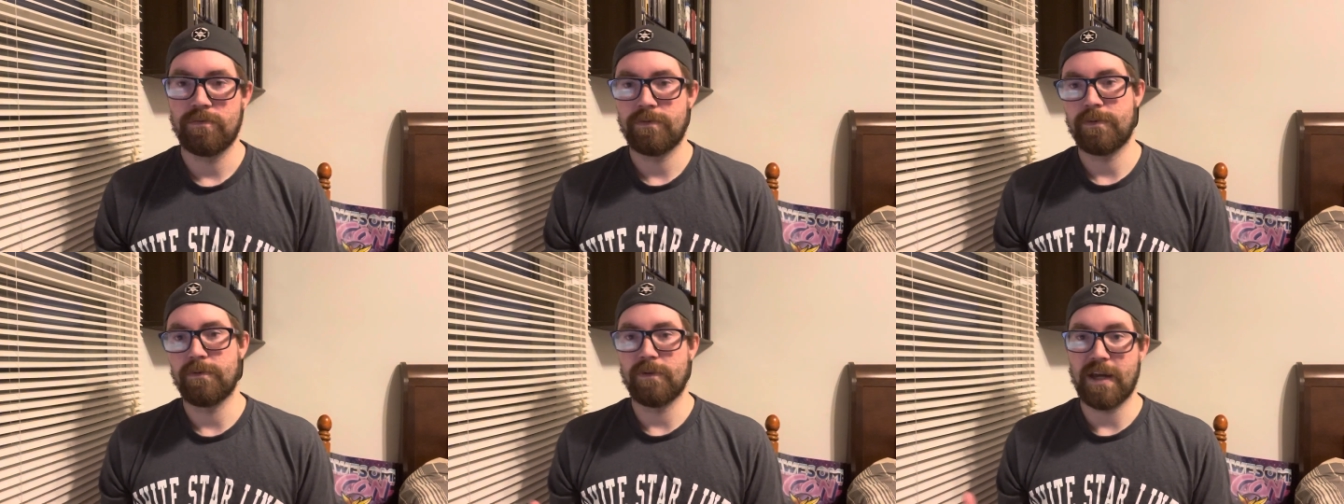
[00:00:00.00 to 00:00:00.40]

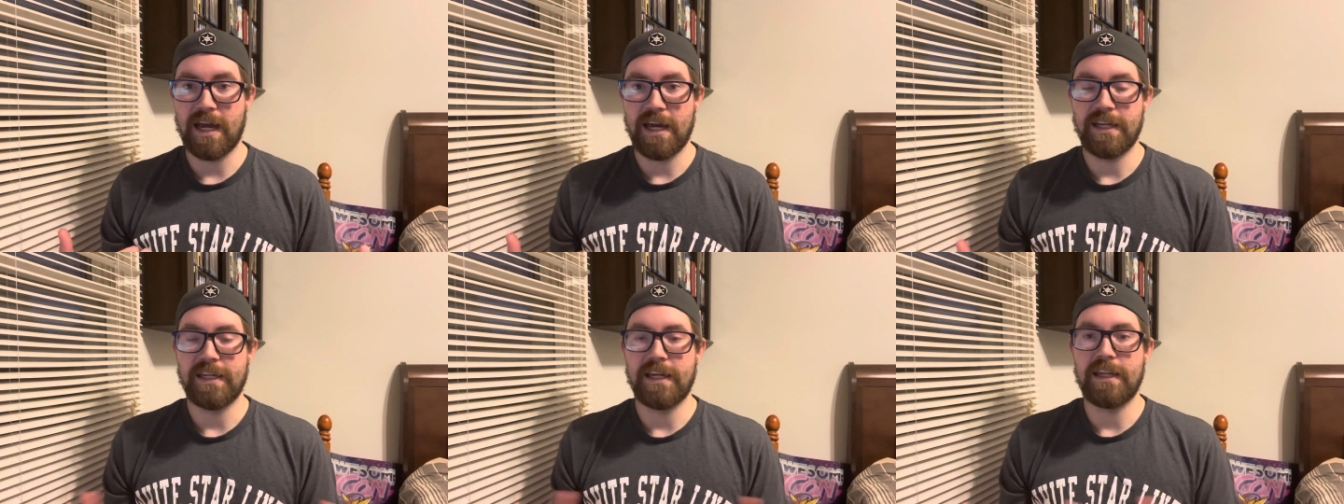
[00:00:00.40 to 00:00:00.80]
like
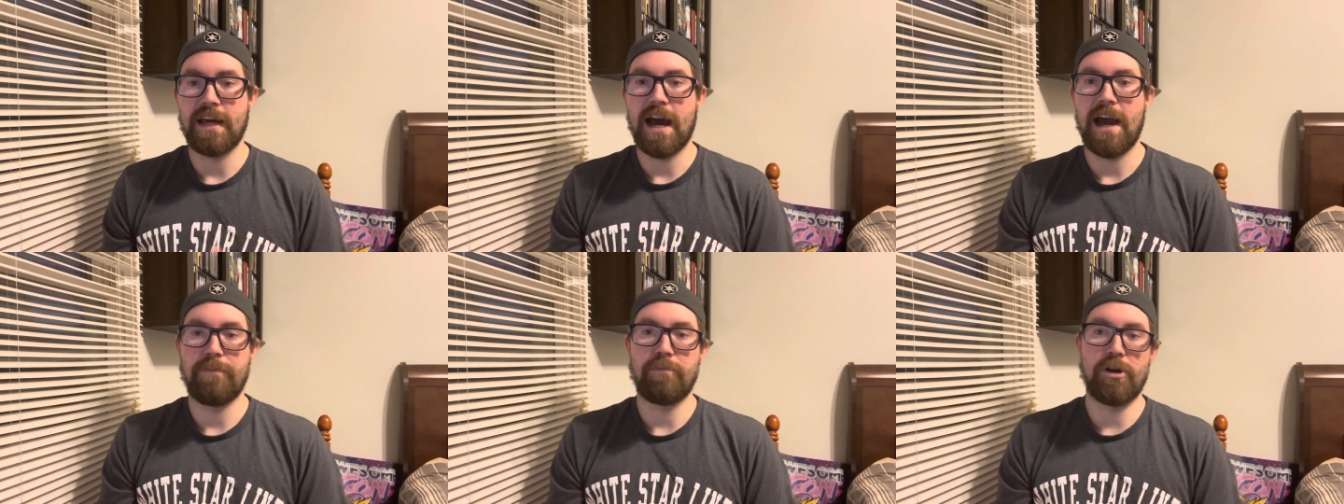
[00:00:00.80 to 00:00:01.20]
I did,
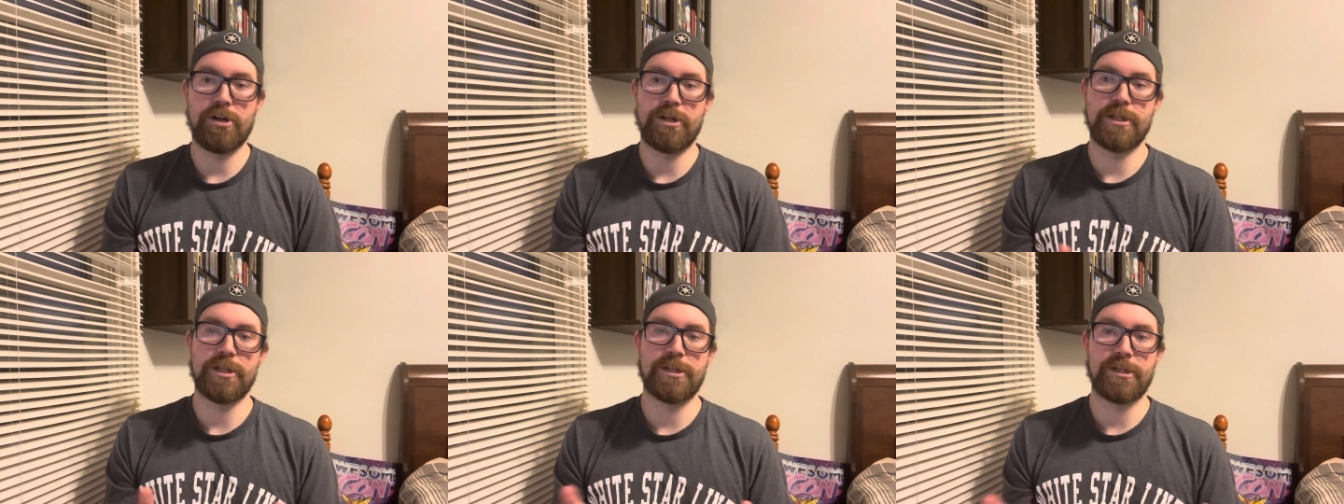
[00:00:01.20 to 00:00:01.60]
I
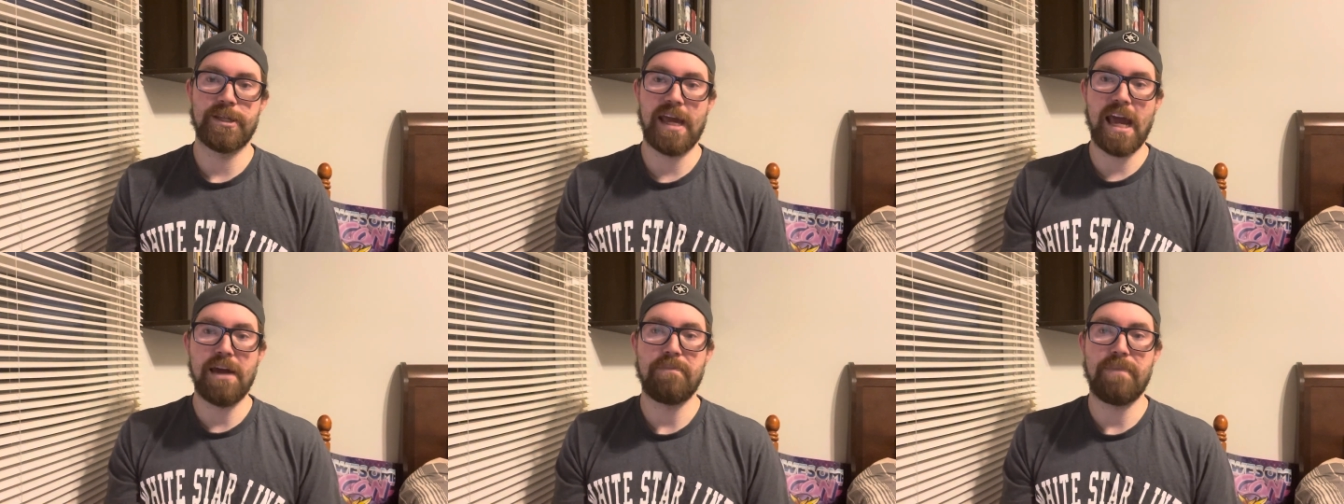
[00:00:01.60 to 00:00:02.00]
purchased
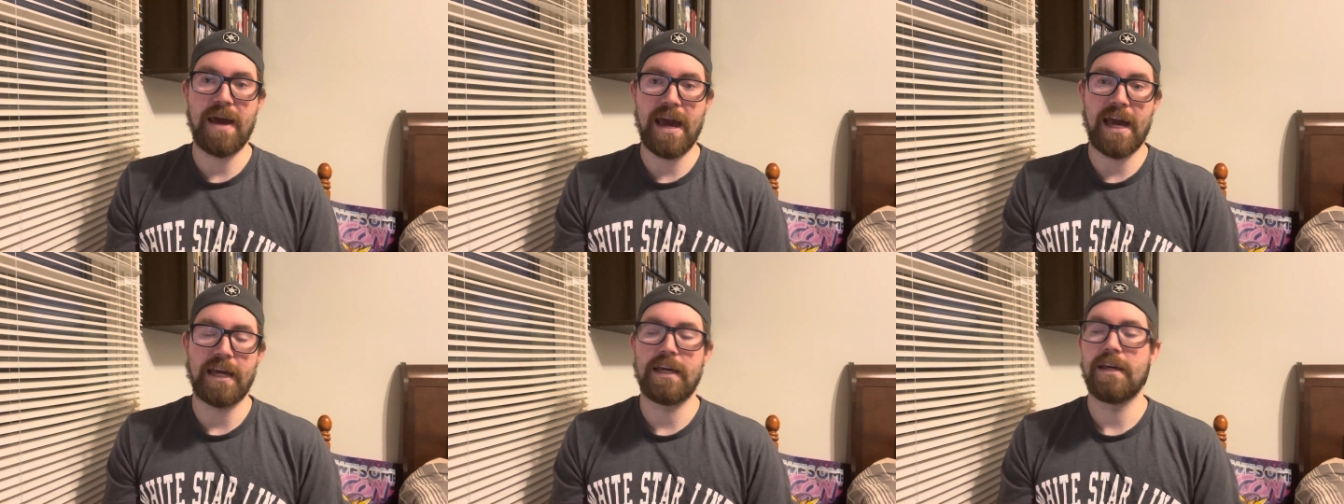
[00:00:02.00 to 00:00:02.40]
the
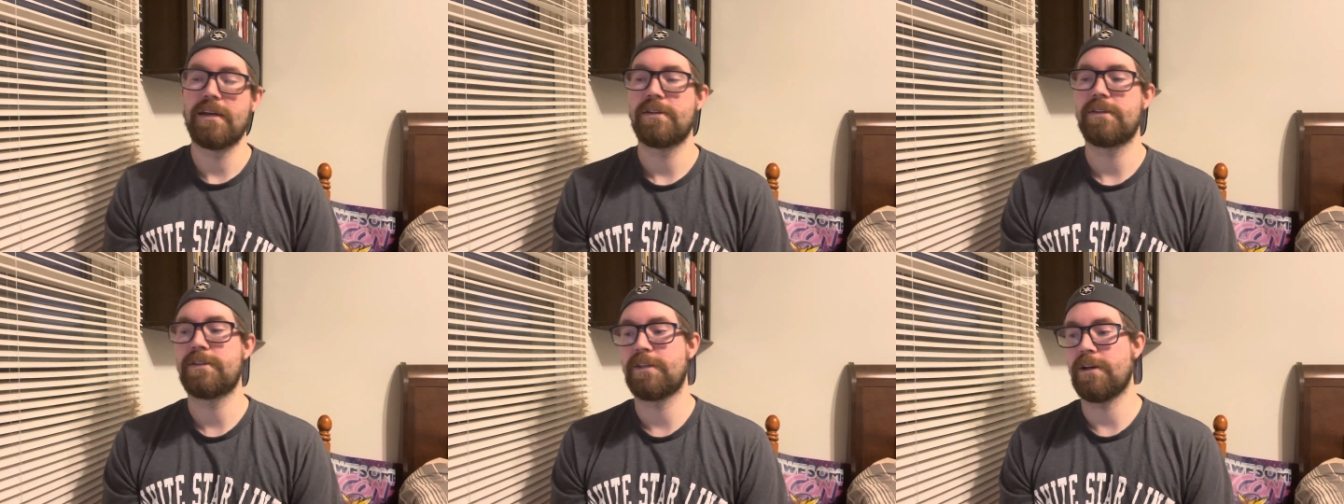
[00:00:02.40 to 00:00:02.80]
8-pack.
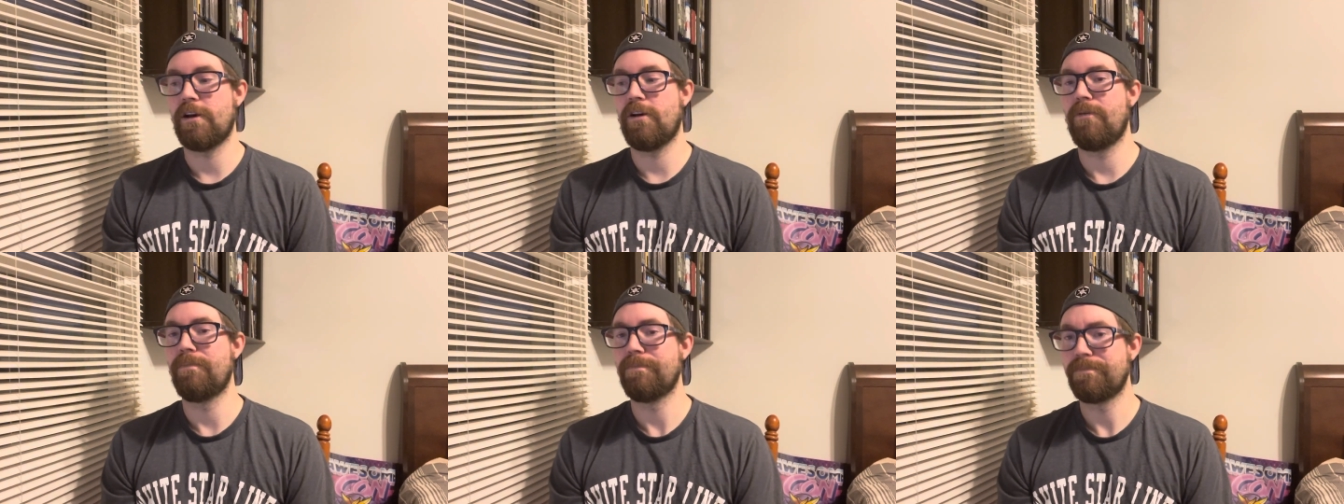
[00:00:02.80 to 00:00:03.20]
So